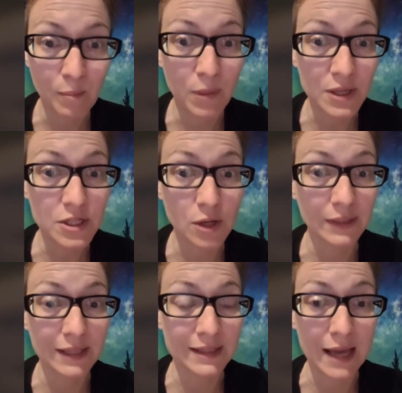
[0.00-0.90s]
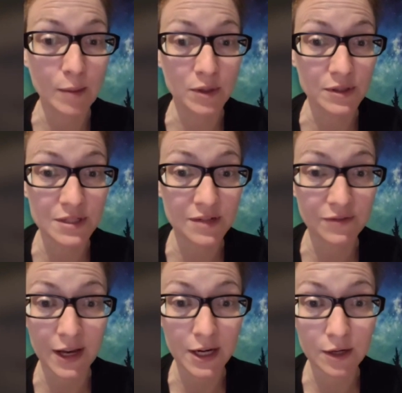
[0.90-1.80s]
But don't let the ableds
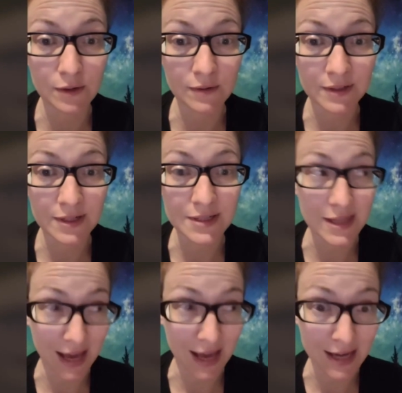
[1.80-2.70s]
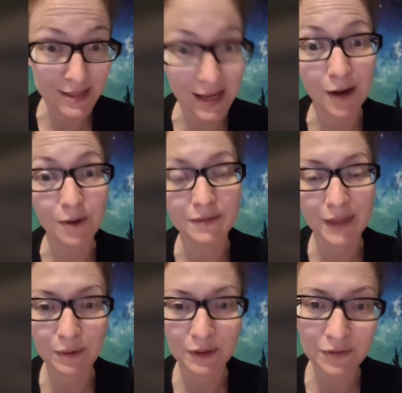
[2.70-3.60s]
define you, because that is how
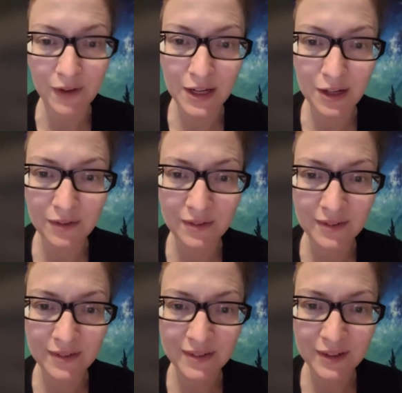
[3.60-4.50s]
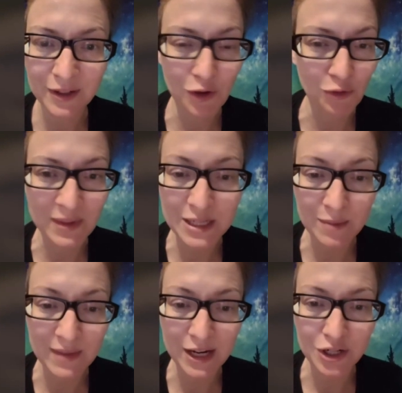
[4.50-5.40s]
they will define you. You've been
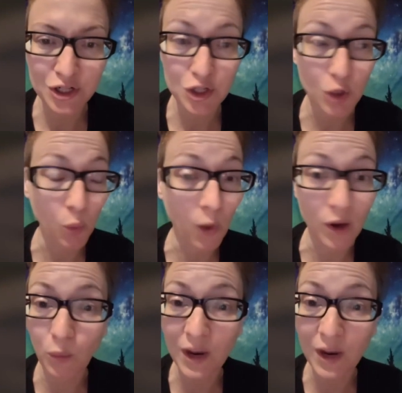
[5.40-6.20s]
diminished to one